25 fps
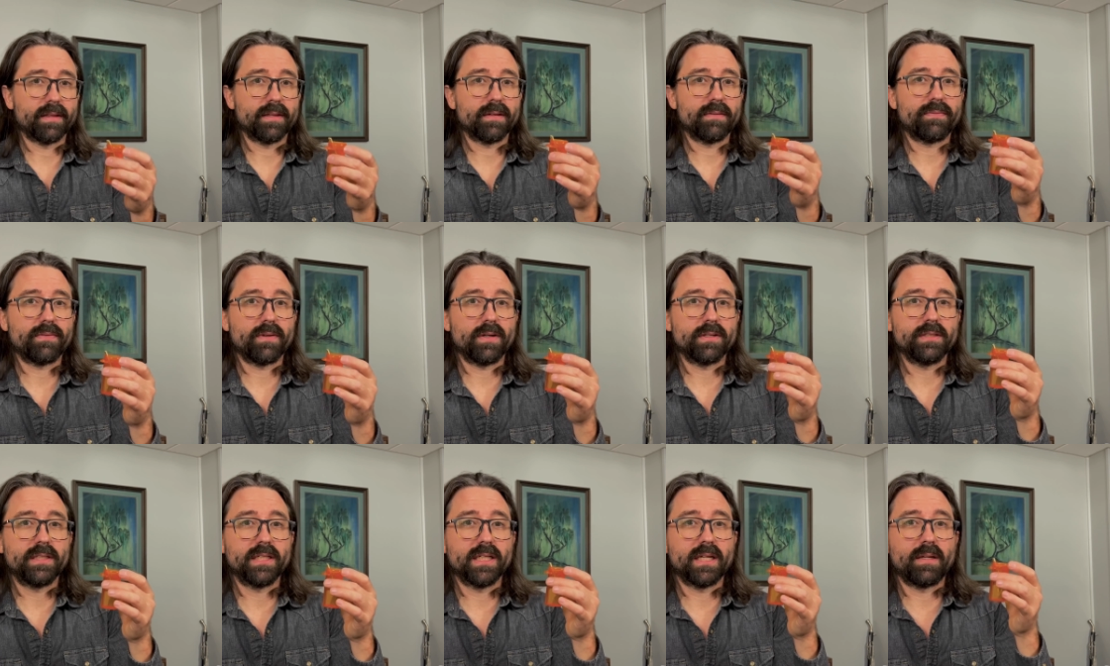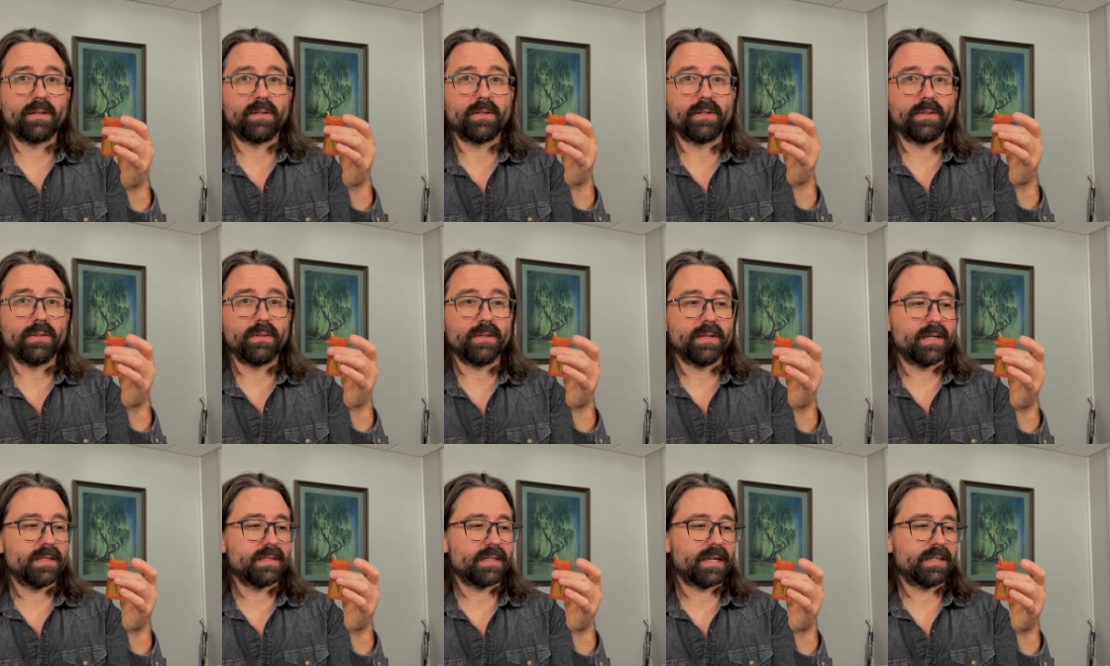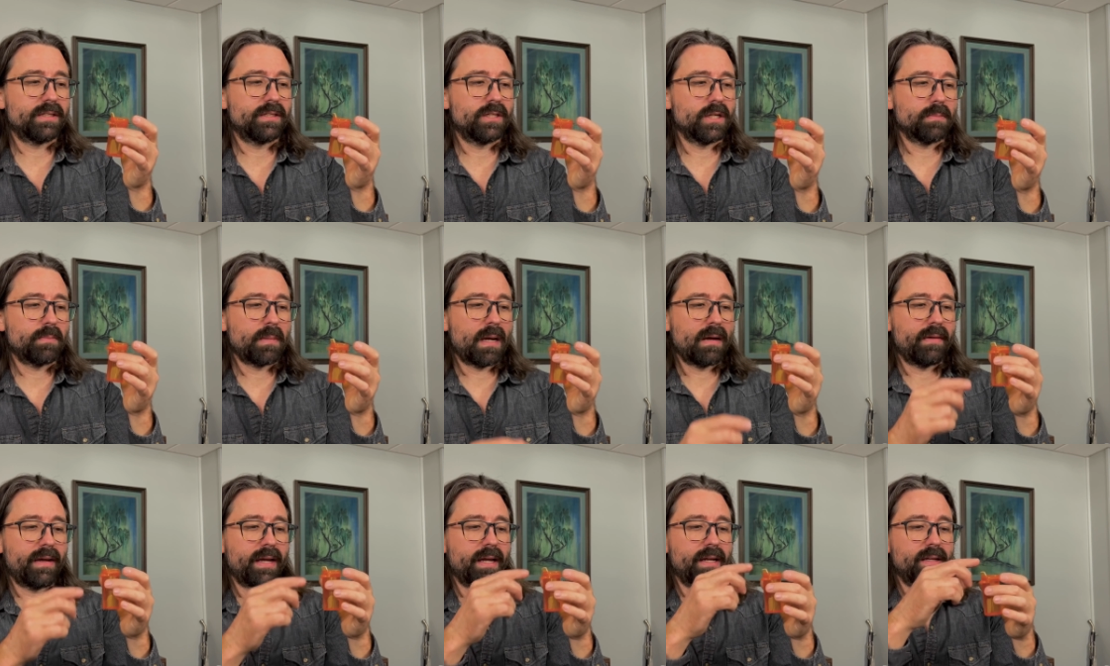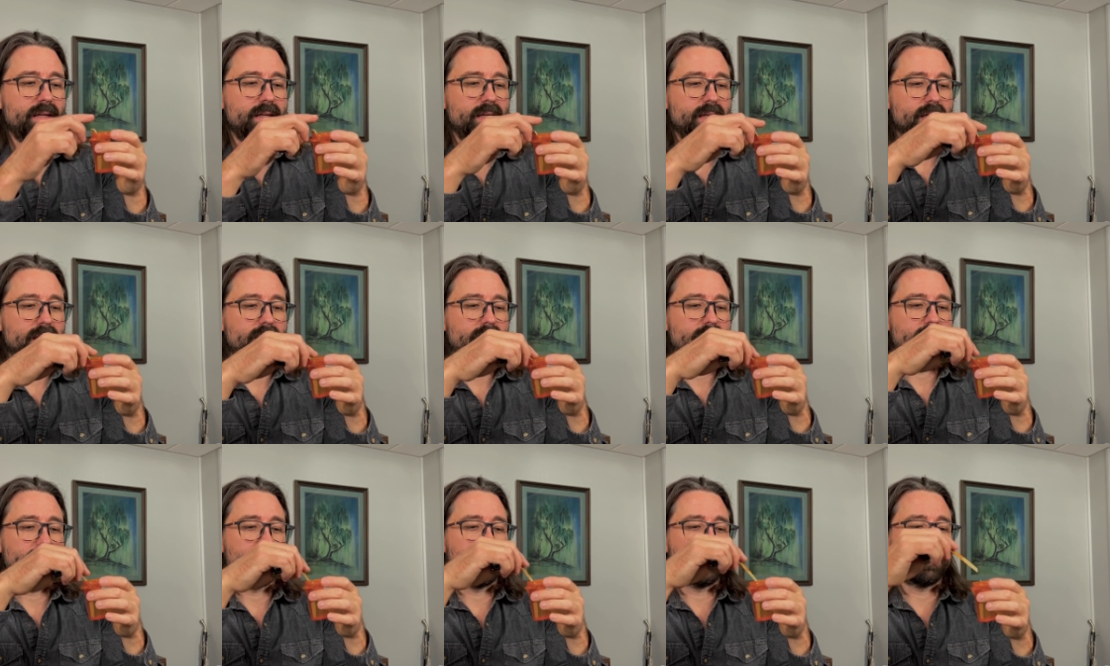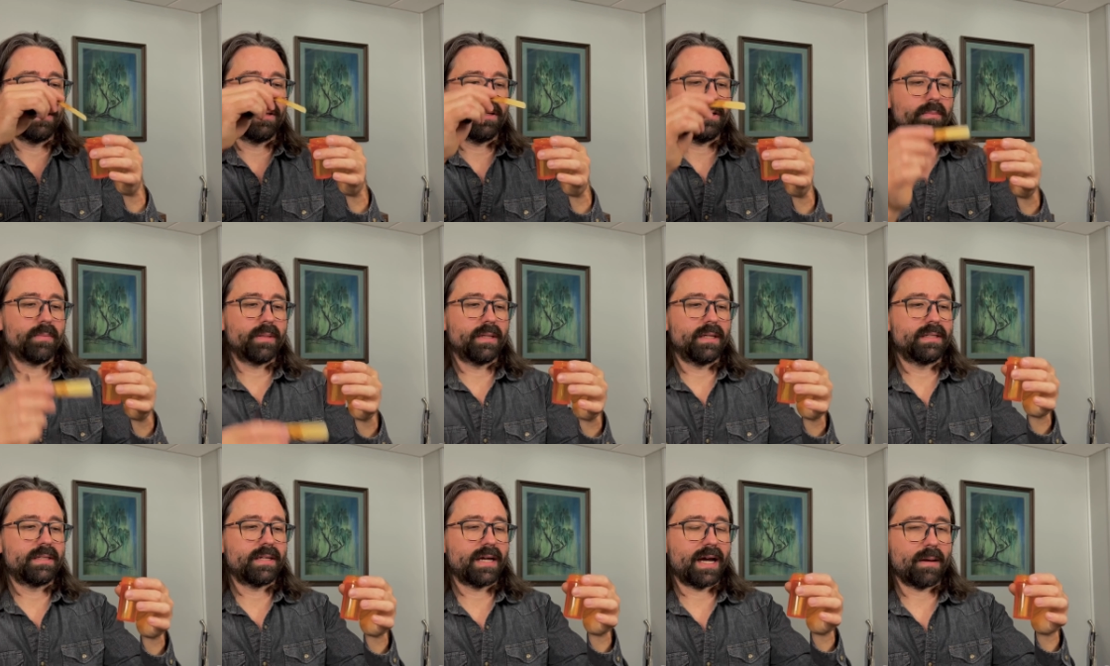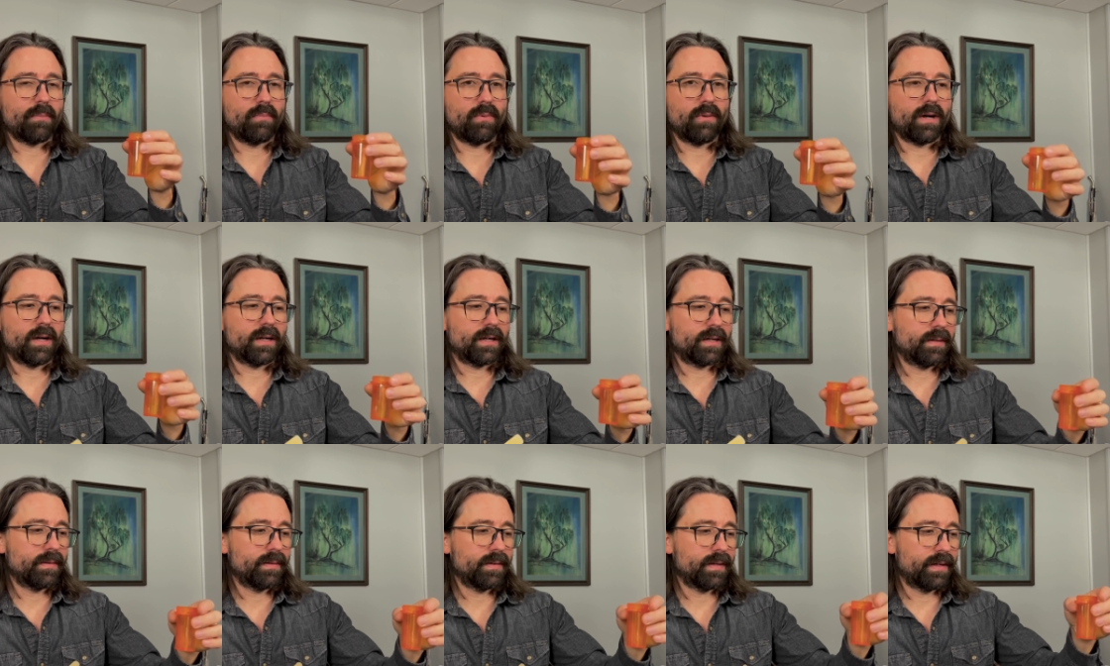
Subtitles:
the first thing I do is I soak my reed in a little bit of tap water.